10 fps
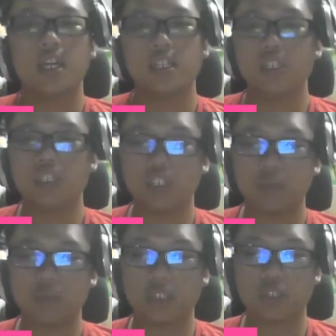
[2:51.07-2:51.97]

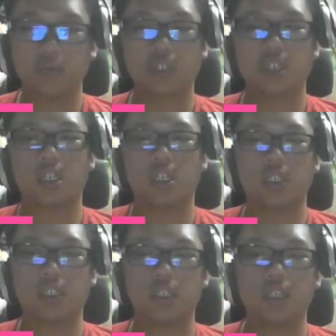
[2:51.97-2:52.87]
disturbing you
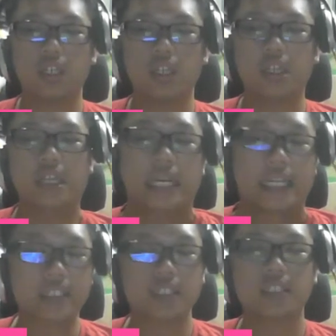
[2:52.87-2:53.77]
because it
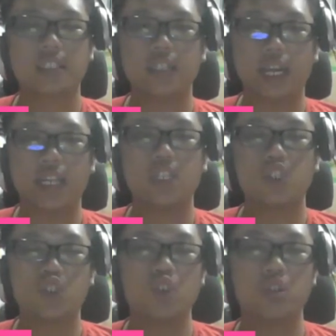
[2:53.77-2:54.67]
thinks that it
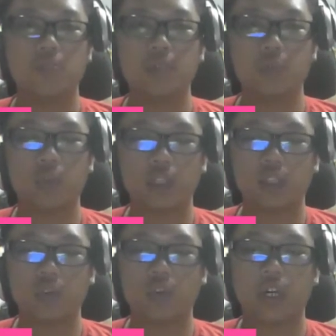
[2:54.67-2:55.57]
should be with
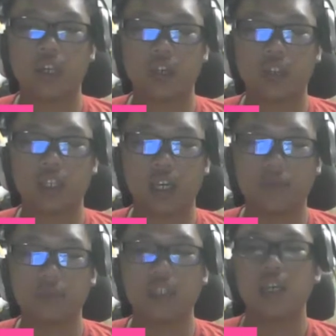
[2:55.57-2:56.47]
you at all
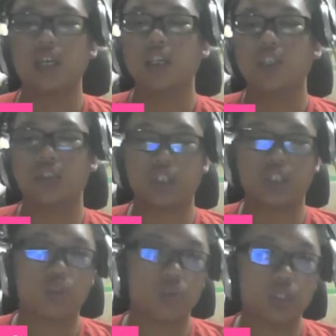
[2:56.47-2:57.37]
times to
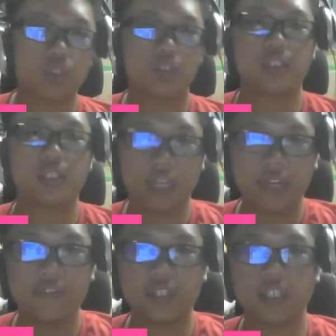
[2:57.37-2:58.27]
ensure your
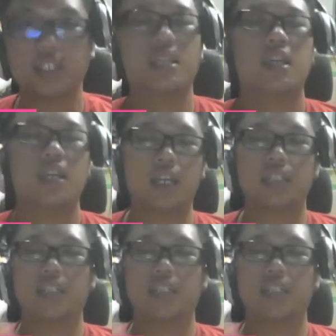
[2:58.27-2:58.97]
safety, as